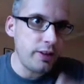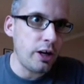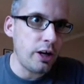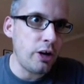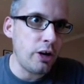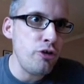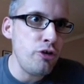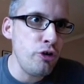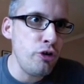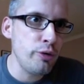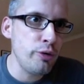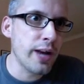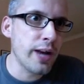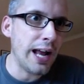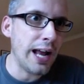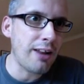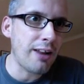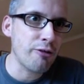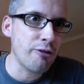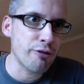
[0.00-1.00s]
that a new
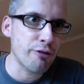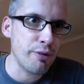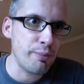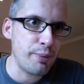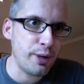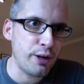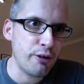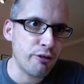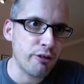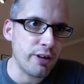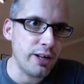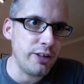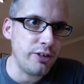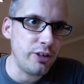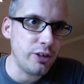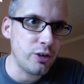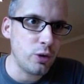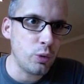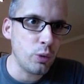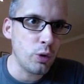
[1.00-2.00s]
calendar had been
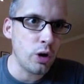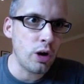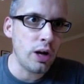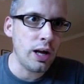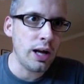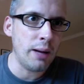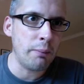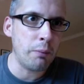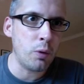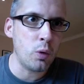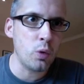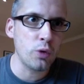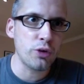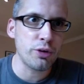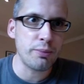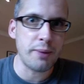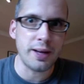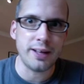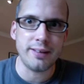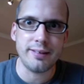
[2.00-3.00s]
created called
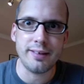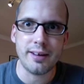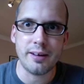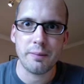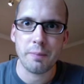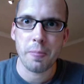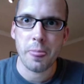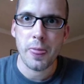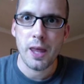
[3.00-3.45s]
Automator.